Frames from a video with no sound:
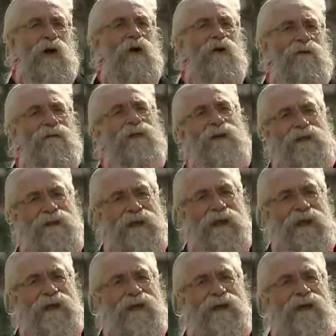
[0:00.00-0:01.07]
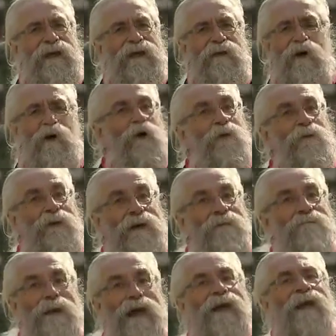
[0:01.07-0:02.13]
of this link. There could be
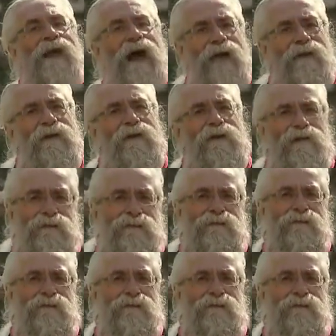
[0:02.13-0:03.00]
many others.